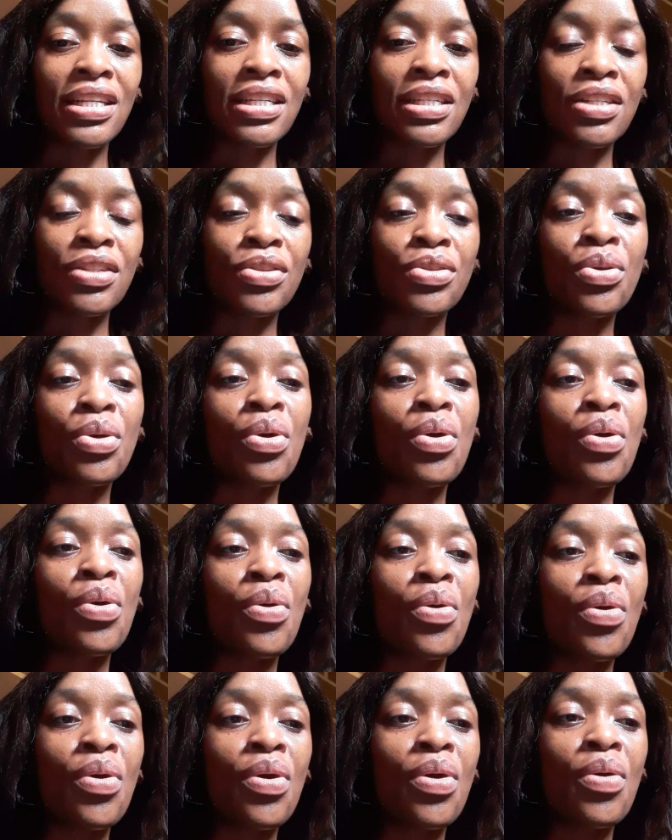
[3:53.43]
So
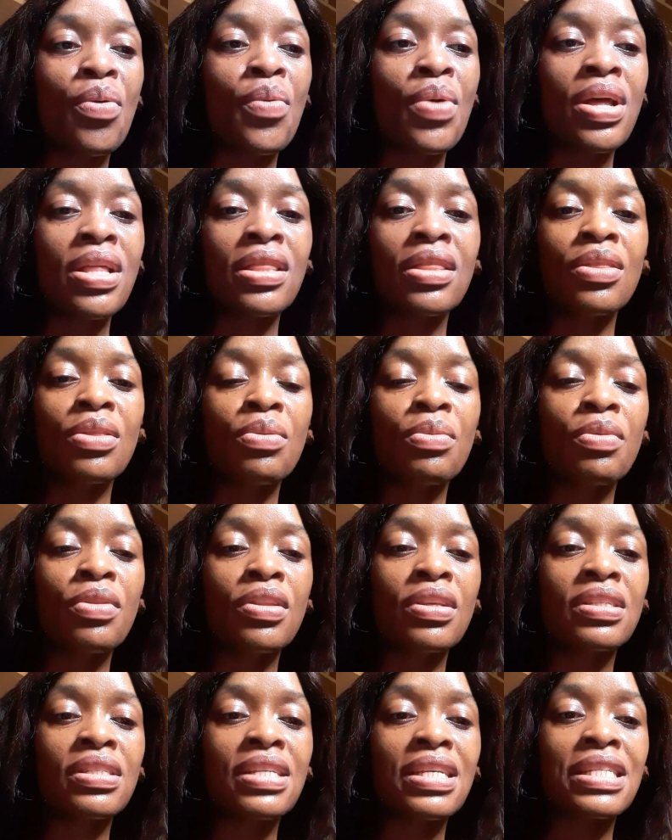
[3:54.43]
when
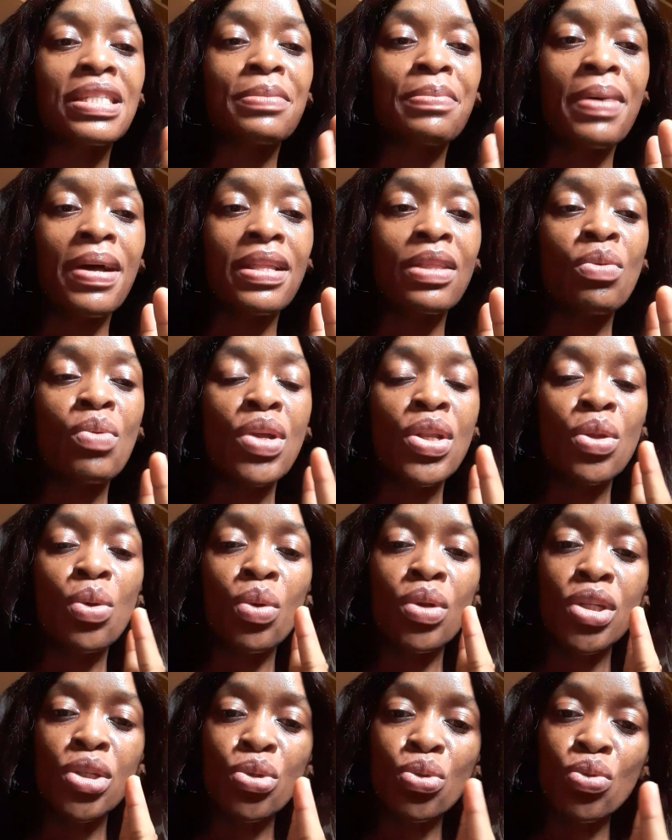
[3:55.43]

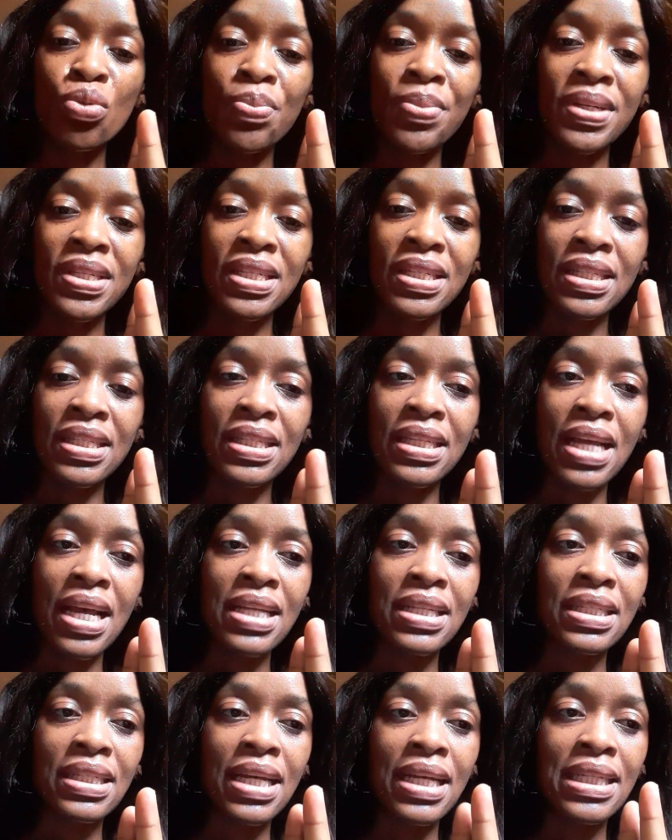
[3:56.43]
only 2 persons
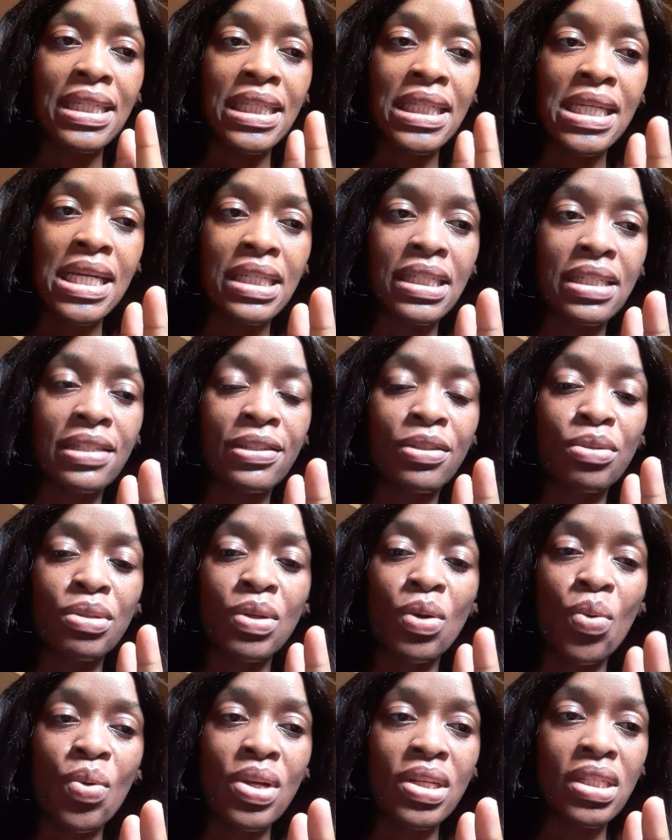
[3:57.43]
answered yes to
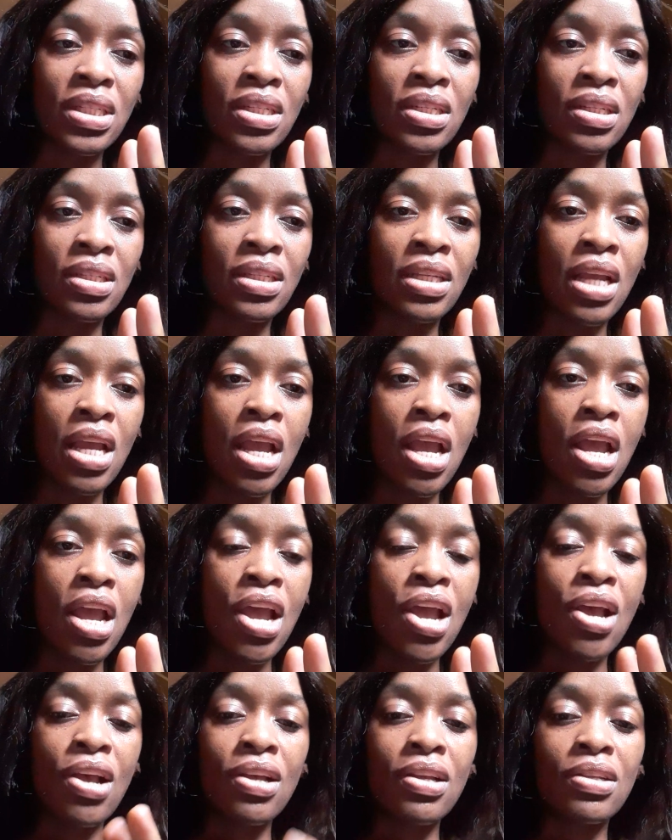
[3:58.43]
the question,
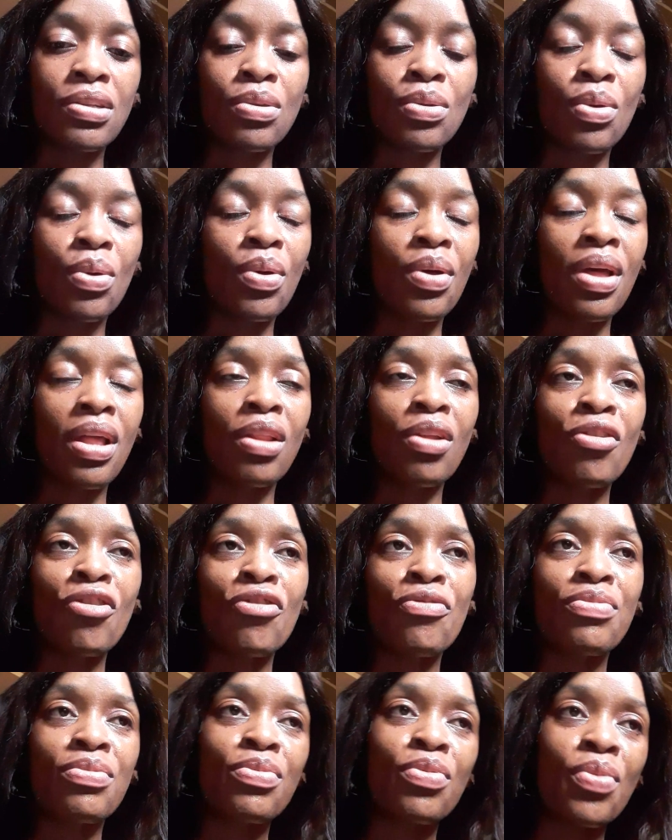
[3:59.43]
so a lot
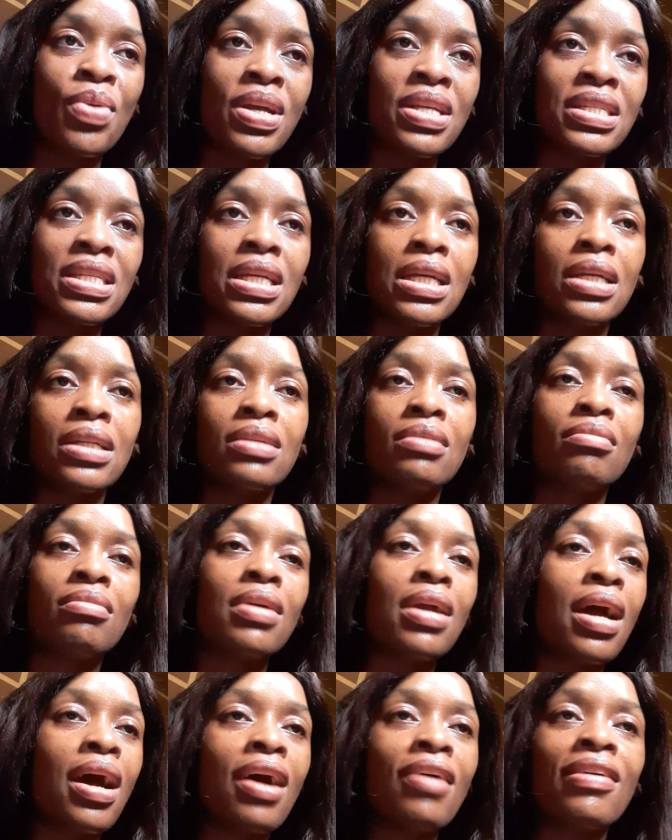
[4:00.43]
of people were saying
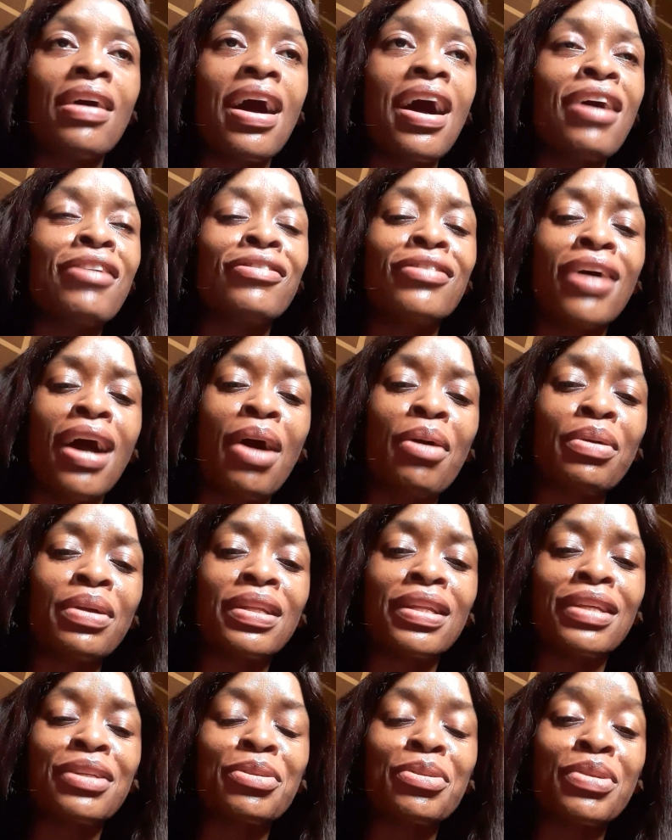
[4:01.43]
we have
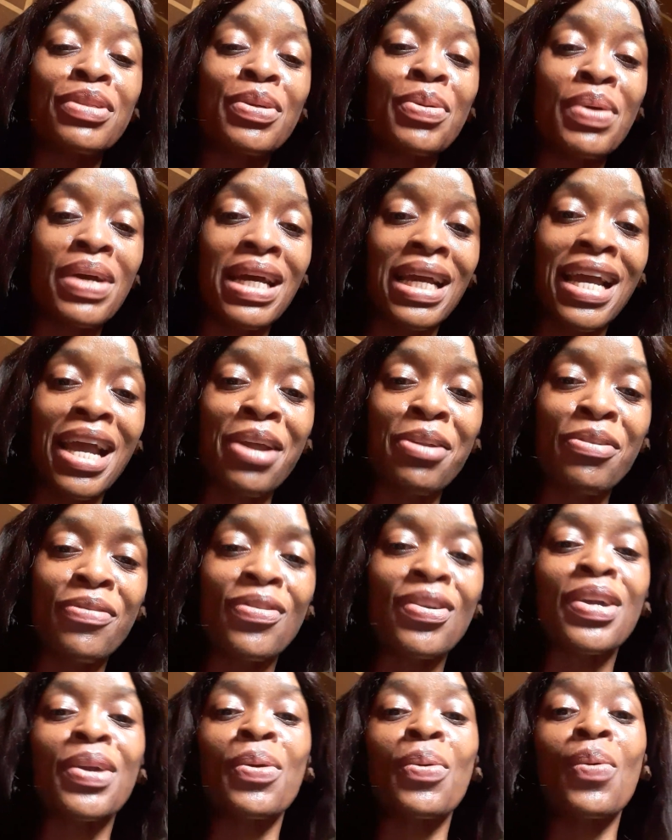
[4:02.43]
so they were kind of okay.